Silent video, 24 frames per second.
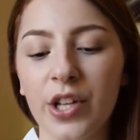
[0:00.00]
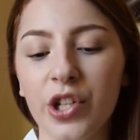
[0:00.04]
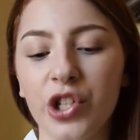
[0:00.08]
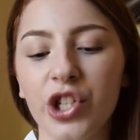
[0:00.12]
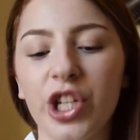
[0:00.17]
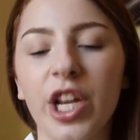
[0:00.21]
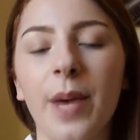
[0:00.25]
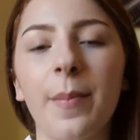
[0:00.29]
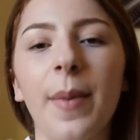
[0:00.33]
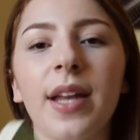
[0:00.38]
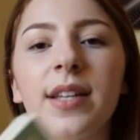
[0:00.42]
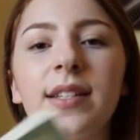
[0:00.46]

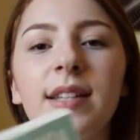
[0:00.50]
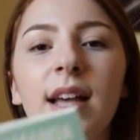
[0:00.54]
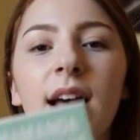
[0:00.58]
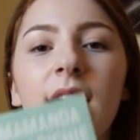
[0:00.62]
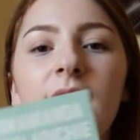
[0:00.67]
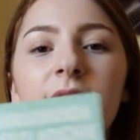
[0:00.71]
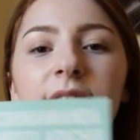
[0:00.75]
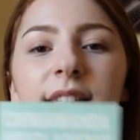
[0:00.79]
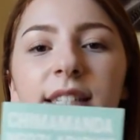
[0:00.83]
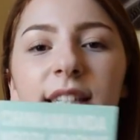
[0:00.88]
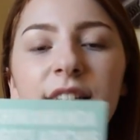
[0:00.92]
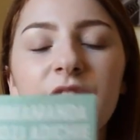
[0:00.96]
Chimamanda
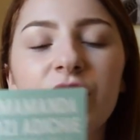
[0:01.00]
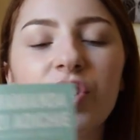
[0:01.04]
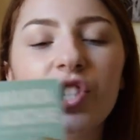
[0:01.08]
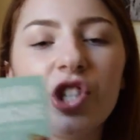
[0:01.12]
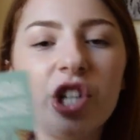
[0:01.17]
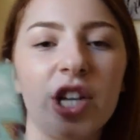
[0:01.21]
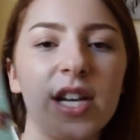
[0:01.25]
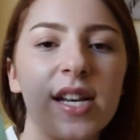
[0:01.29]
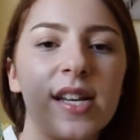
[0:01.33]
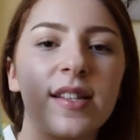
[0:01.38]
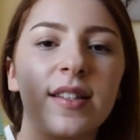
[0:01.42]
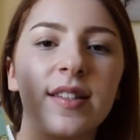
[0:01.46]

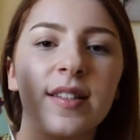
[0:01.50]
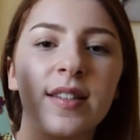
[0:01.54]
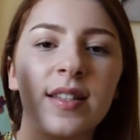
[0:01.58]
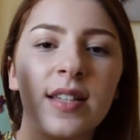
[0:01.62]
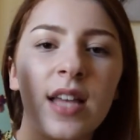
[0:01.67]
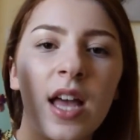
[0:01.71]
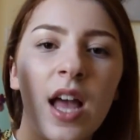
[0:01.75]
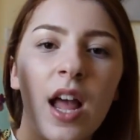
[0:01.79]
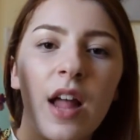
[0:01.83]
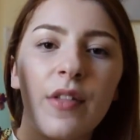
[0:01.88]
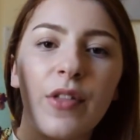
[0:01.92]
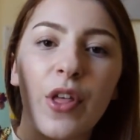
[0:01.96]
Adichie's
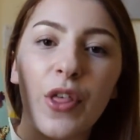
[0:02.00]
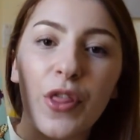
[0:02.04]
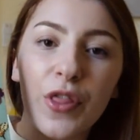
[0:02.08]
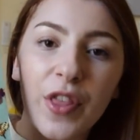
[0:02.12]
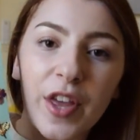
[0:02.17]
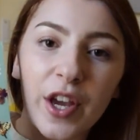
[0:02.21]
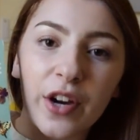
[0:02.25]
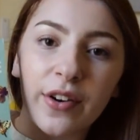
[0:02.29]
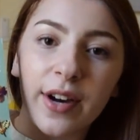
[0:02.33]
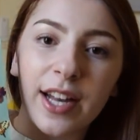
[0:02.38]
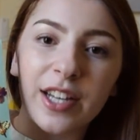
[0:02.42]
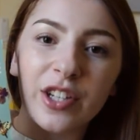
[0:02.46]
The
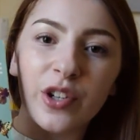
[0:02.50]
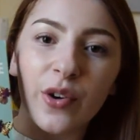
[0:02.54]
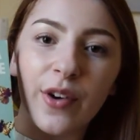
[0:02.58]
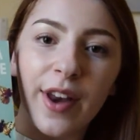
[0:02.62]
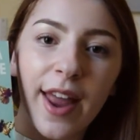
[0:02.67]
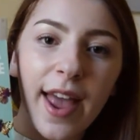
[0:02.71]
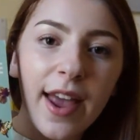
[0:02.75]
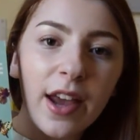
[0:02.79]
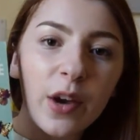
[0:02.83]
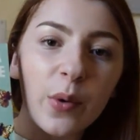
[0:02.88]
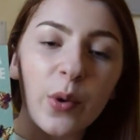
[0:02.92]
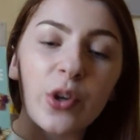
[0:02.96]
Thing Around Your
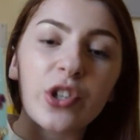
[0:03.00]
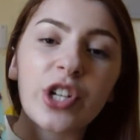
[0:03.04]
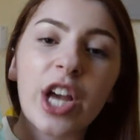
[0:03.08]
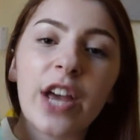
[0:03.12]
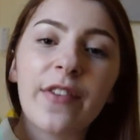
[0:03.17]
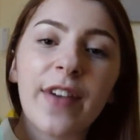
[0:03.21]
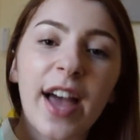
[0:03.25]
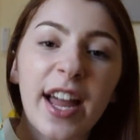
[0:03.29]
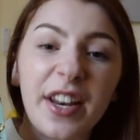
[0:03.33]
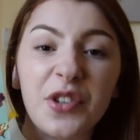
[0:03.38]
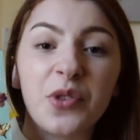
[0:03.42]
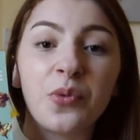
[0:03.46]
Neck which
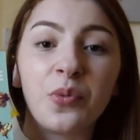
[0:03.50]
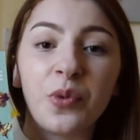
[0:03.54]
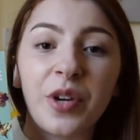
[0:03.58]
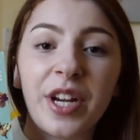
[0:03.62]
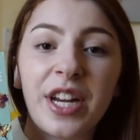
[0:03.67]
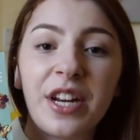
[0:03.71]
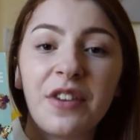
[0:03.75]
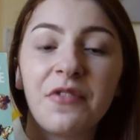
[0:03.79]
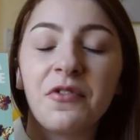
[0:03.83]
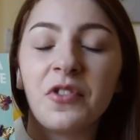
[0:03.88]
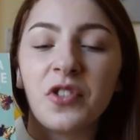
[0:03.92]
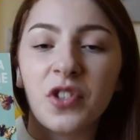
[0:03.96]
I've had to
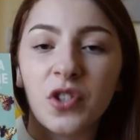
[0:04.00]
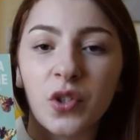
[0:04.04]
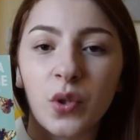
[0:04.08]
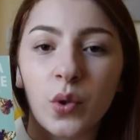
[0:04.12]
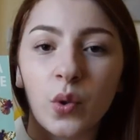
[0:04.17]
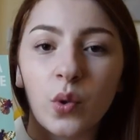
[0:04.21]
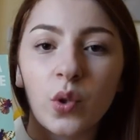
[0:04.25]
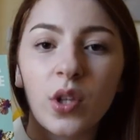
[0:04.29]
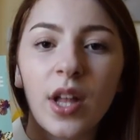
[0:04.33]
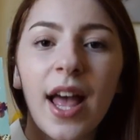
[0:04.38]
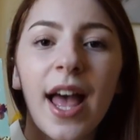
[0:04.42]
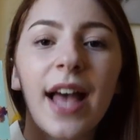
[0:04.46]
read for
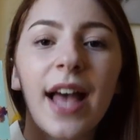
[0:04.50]
school